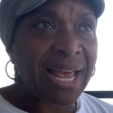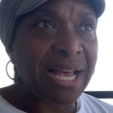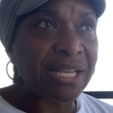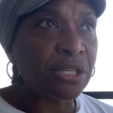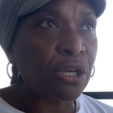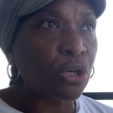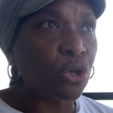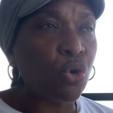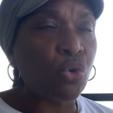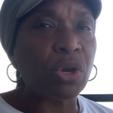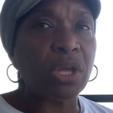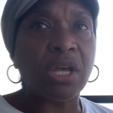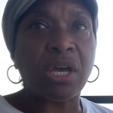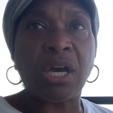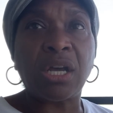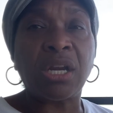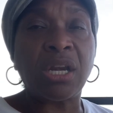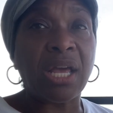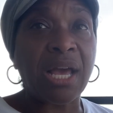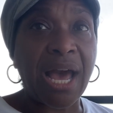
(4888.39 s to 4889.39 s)
has a loaded
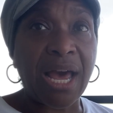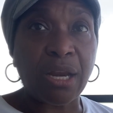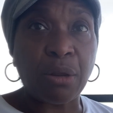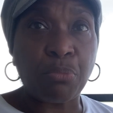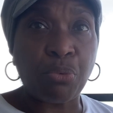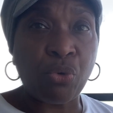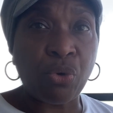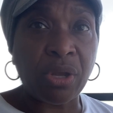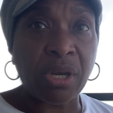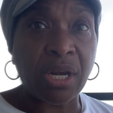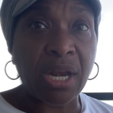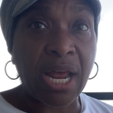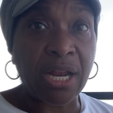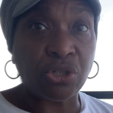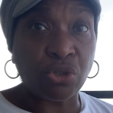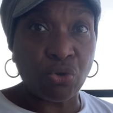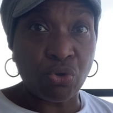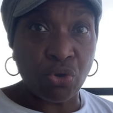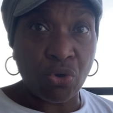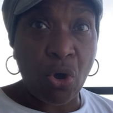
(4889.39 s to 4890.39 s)
gun and they got it pointed
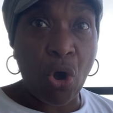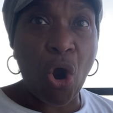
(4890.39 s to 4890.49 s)
at you.